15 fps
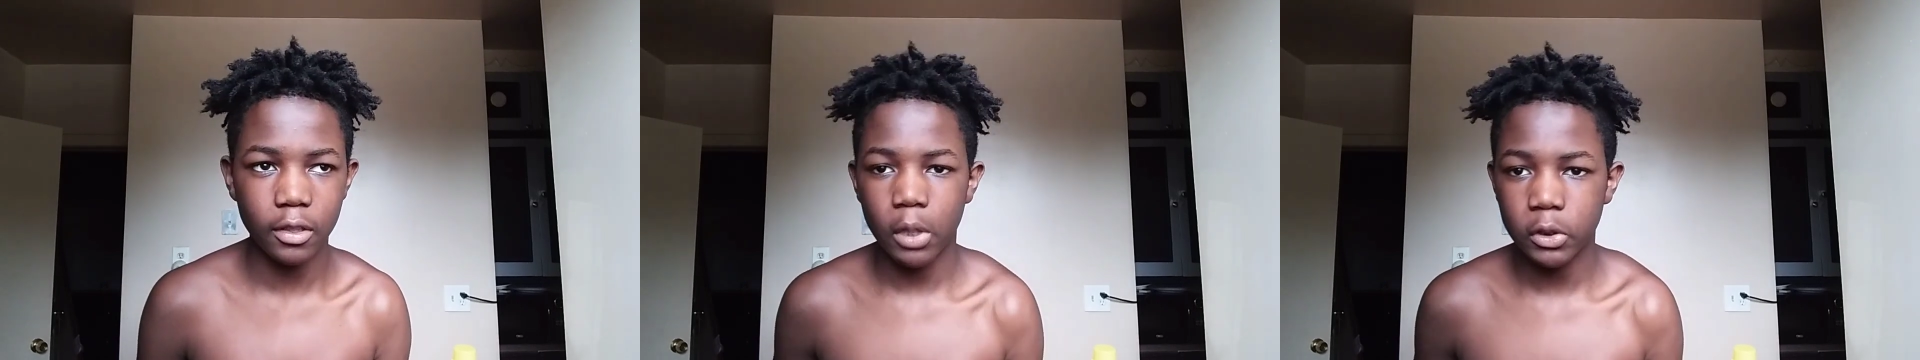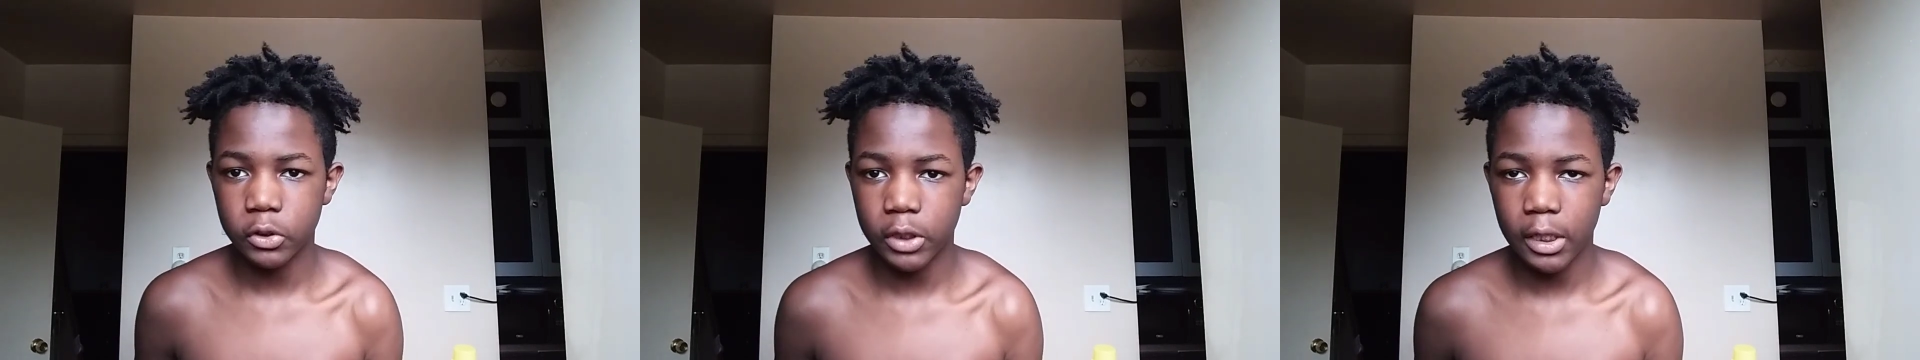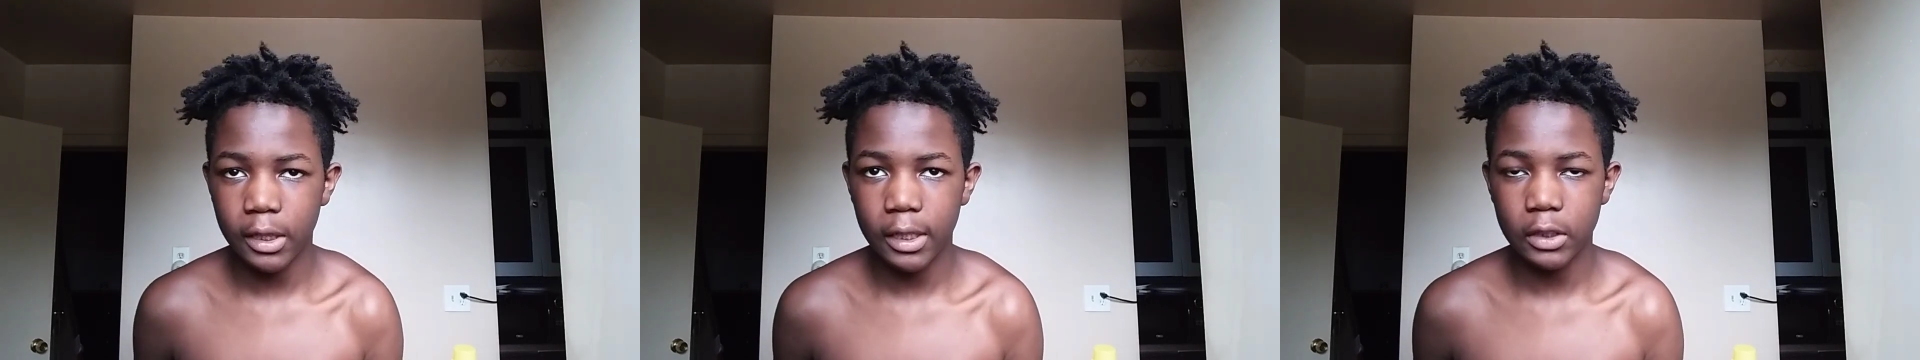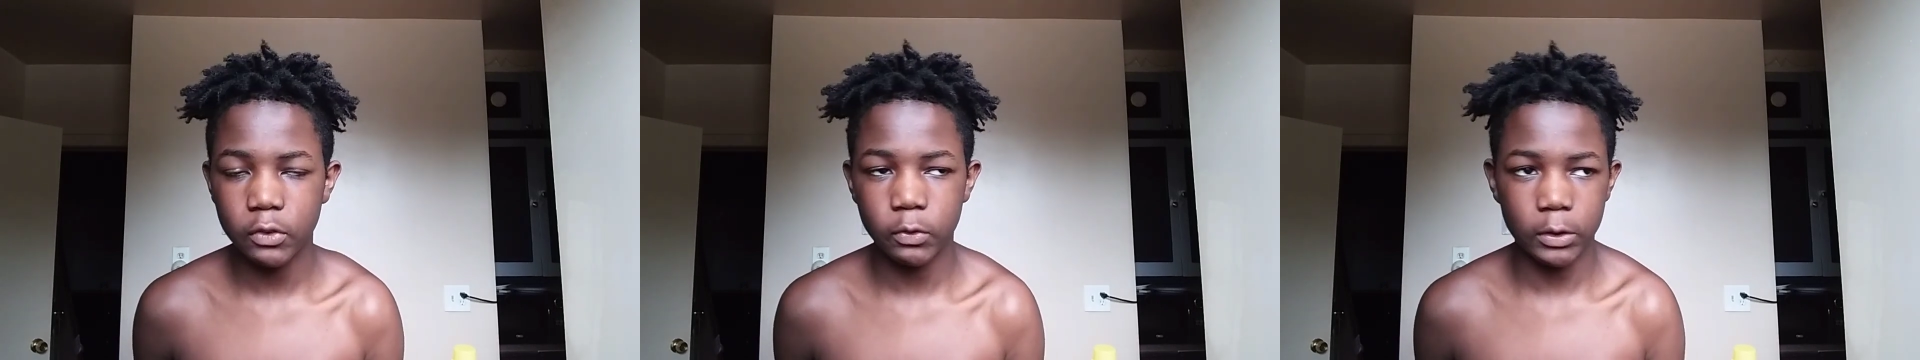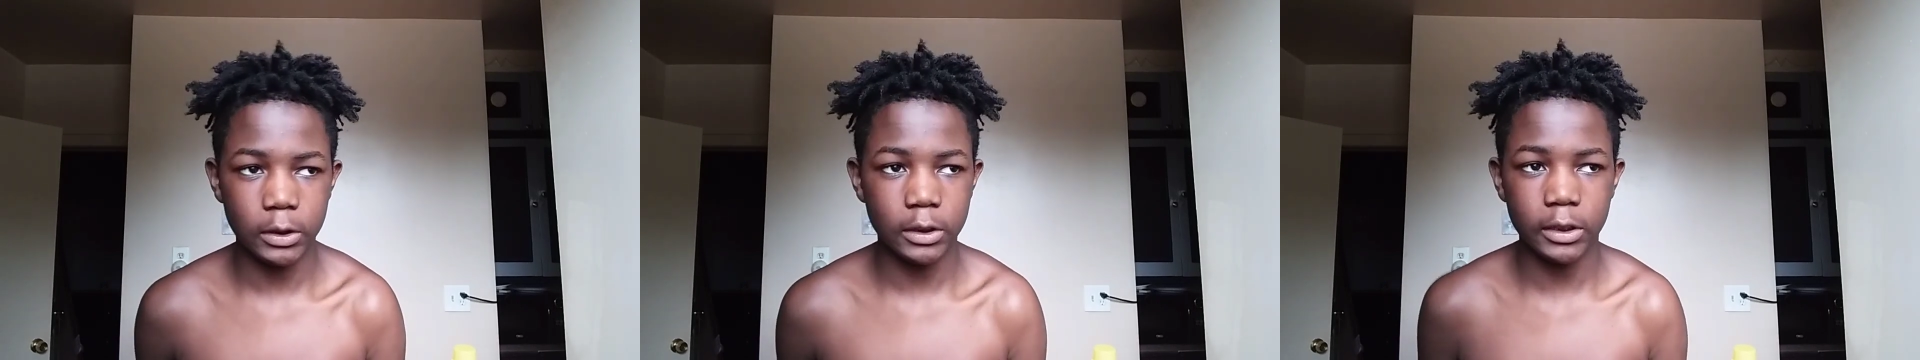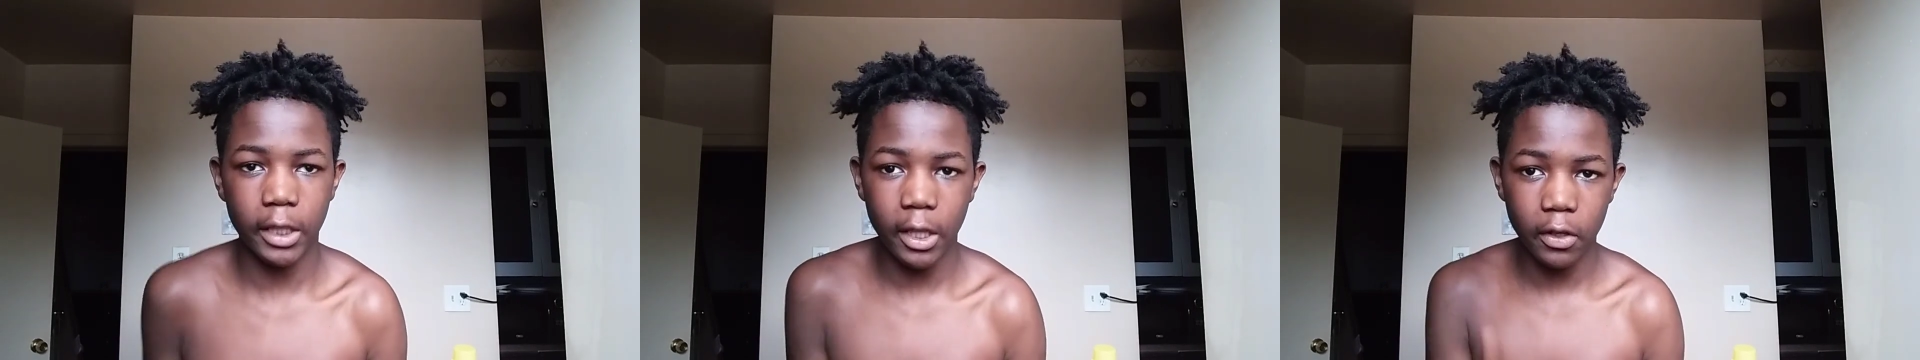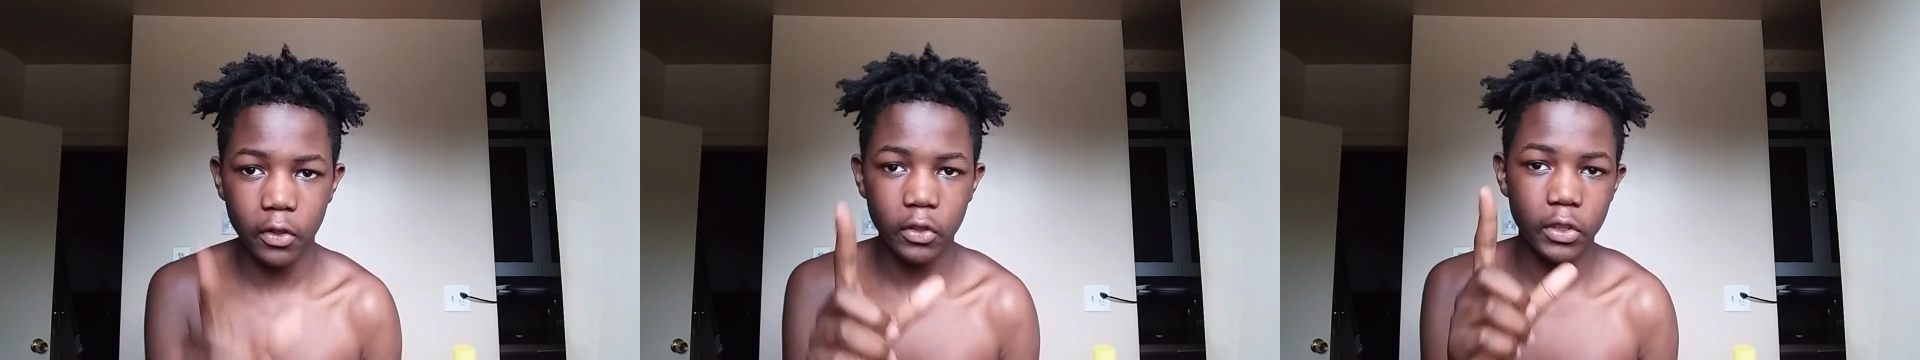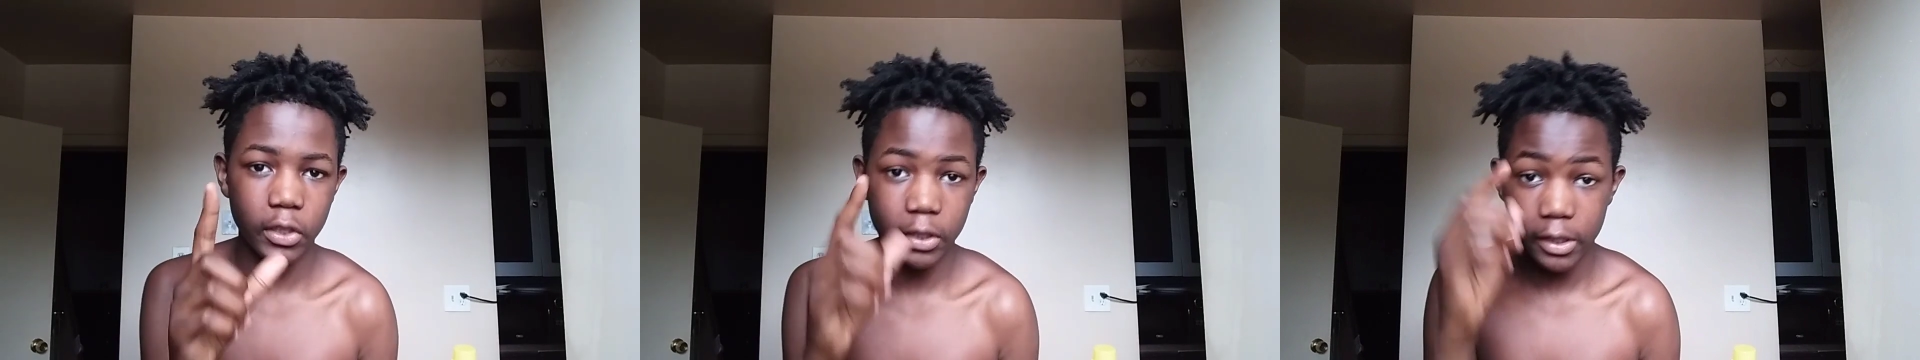My dreadlocks was
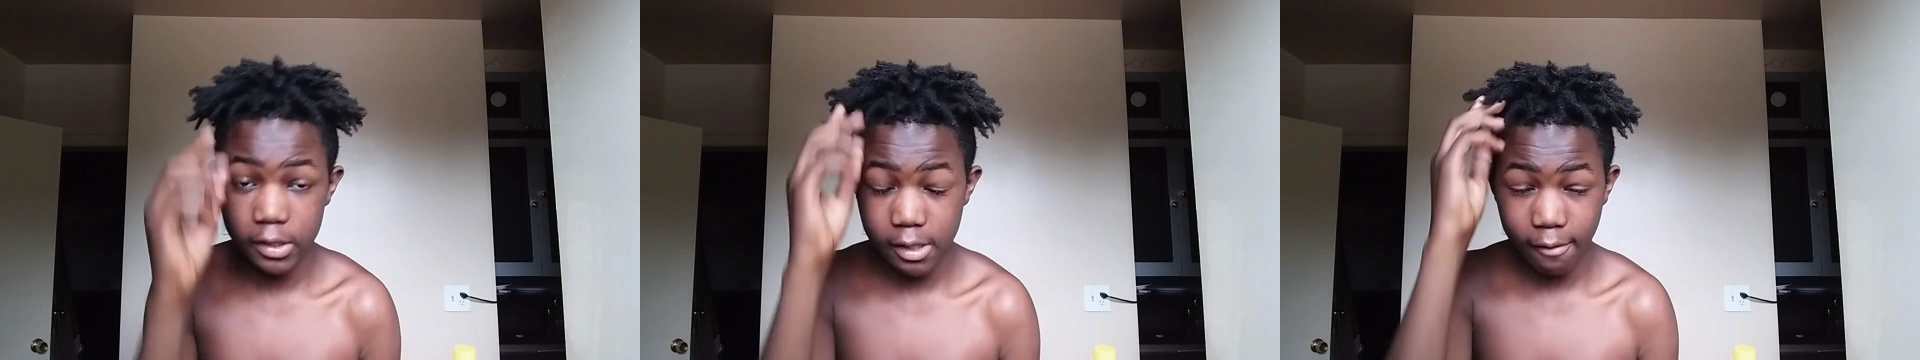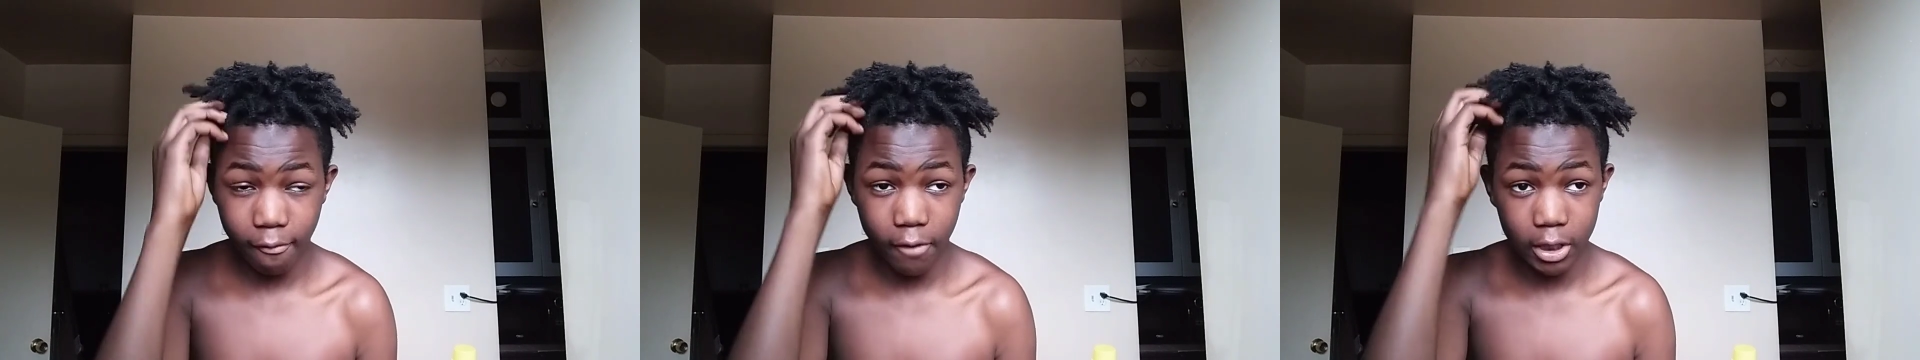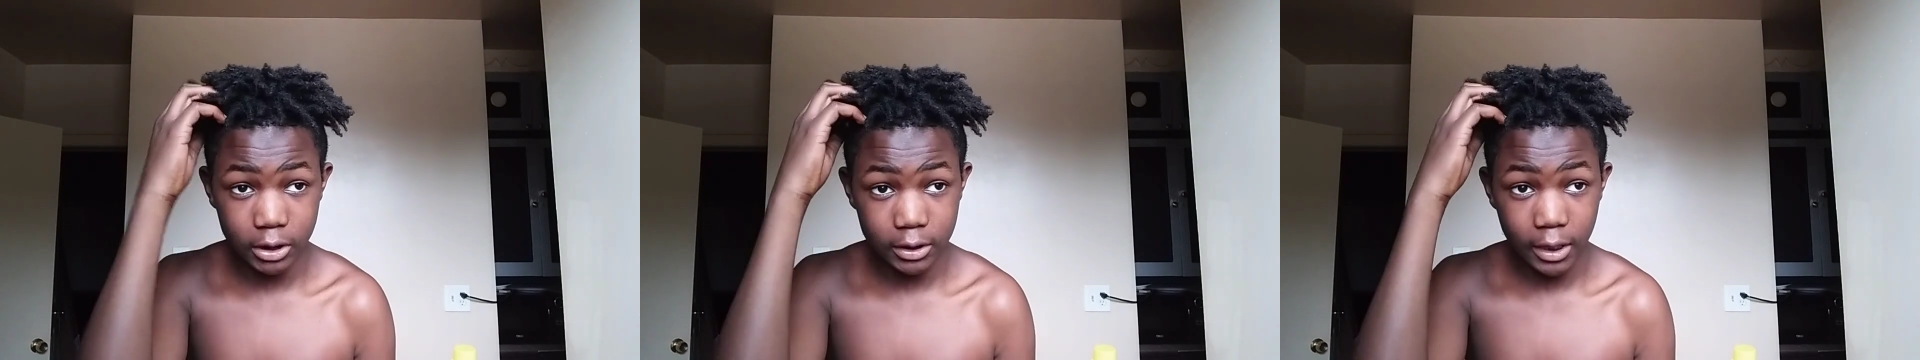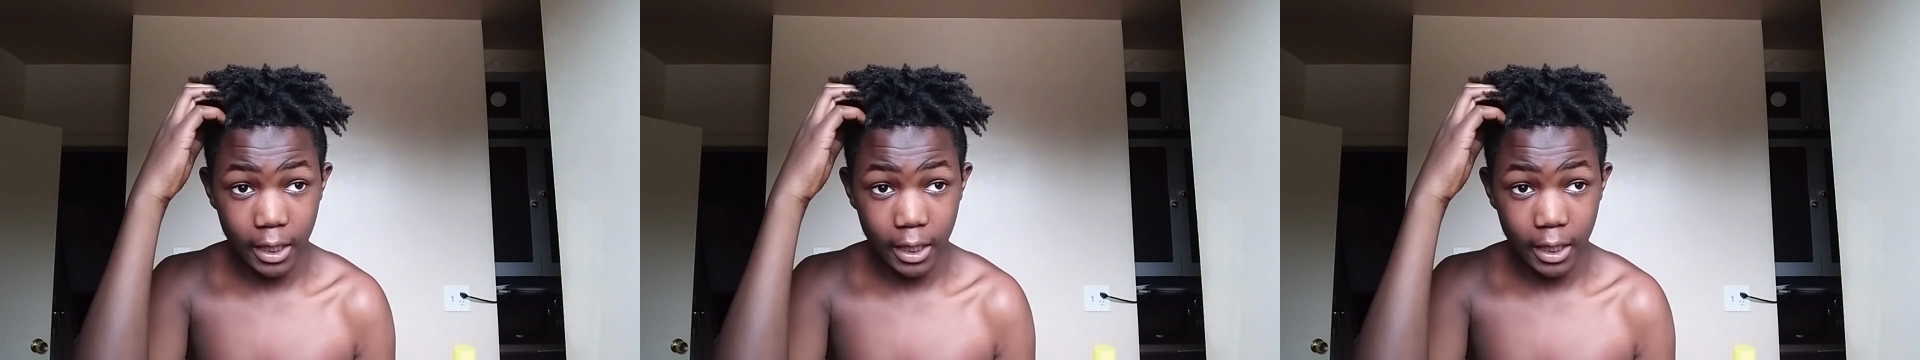thinner than this at first.